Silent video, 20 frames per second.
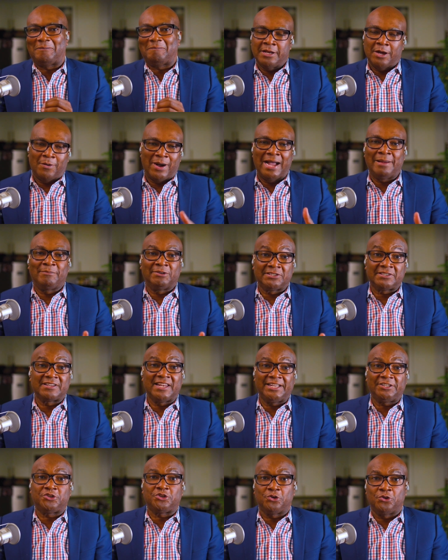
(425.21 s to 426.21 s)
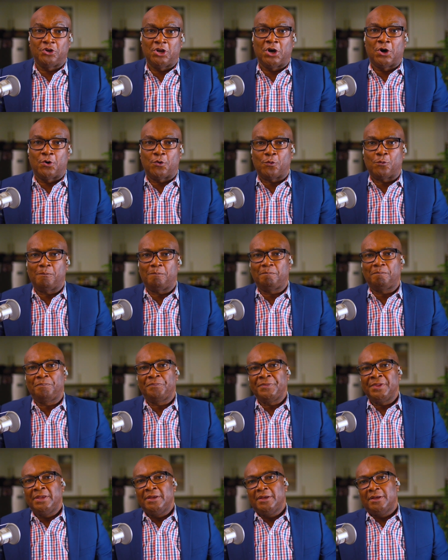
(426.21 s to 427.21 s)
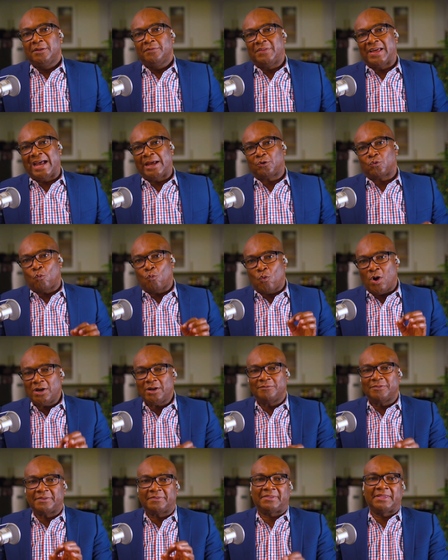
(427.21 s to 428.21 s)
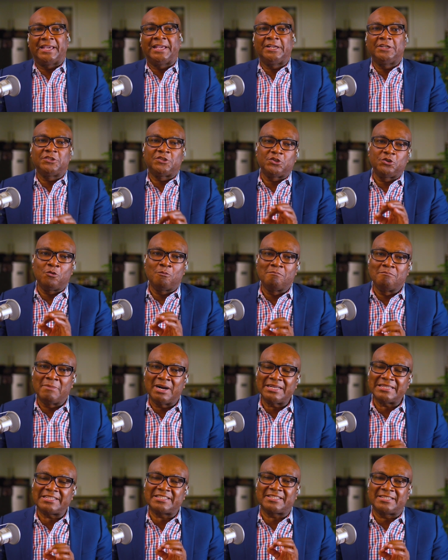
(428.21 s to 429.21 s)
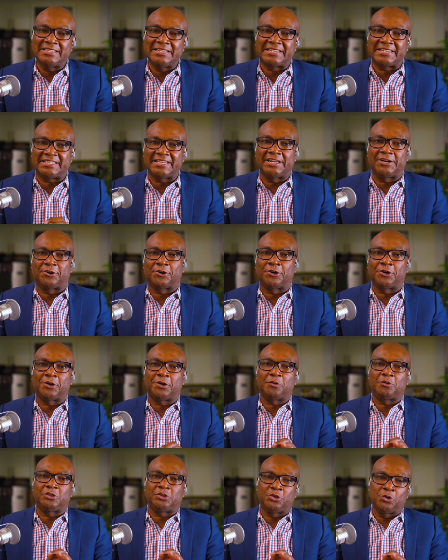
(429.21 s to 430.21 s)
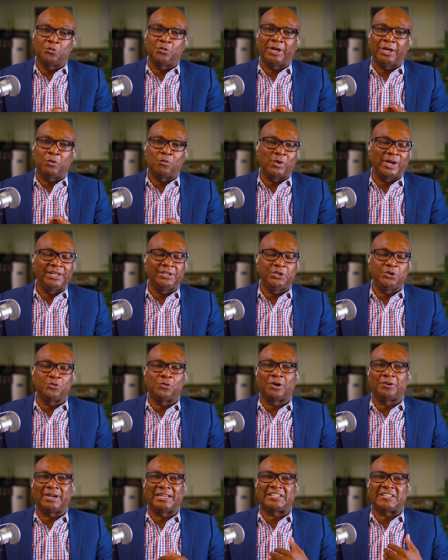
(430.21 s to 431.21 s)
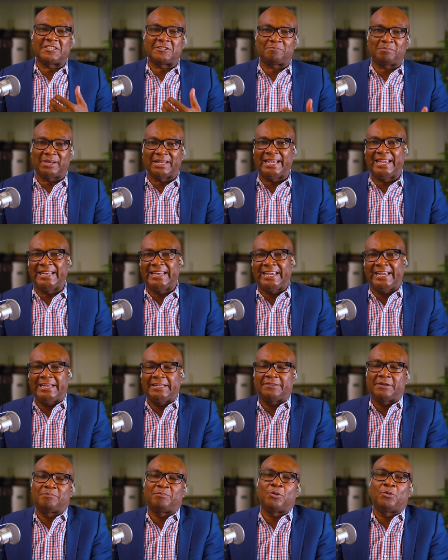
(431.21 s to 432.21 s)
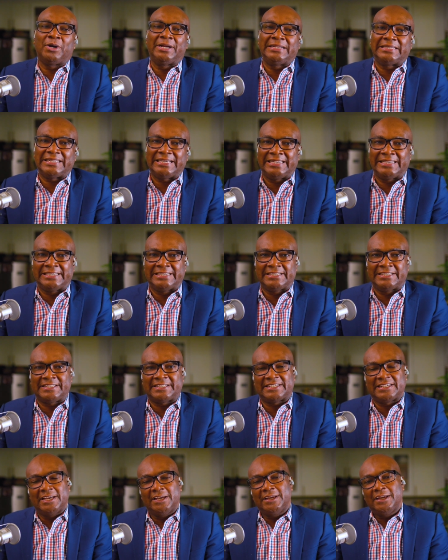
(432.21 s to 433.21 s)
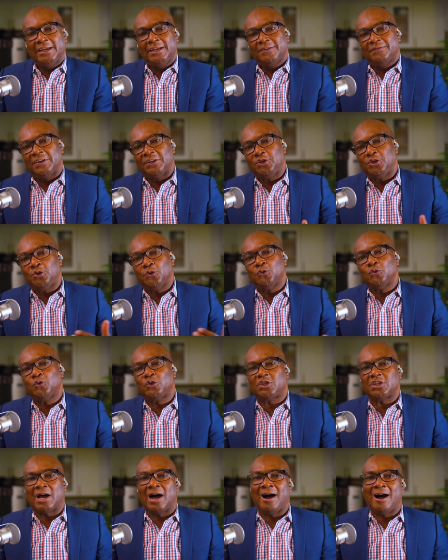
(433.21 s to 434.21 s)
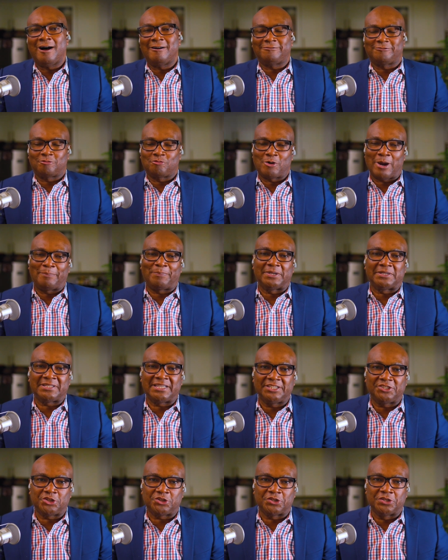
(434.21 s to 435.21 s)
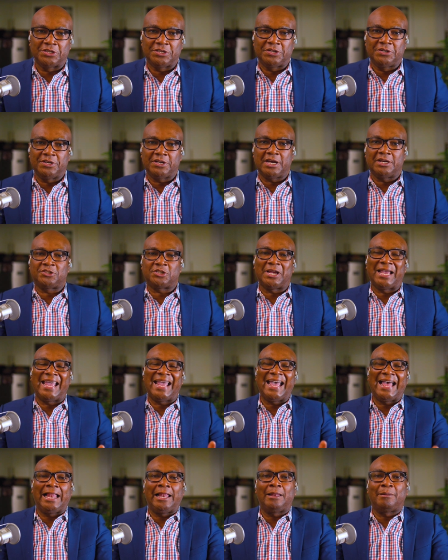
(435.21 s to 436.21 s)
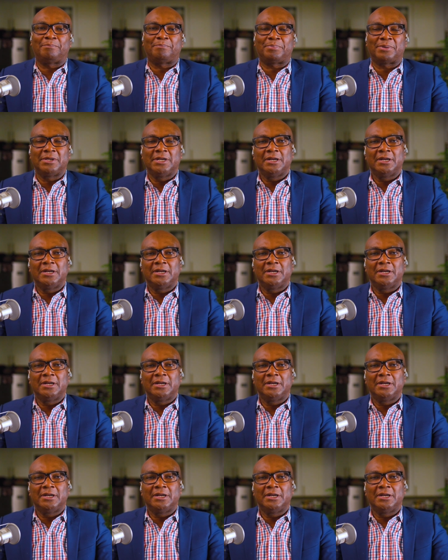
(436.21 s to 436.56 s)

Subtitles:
Now, I must let you know that one of the things you must consider doing when you are explaining the point is the use of repetition to help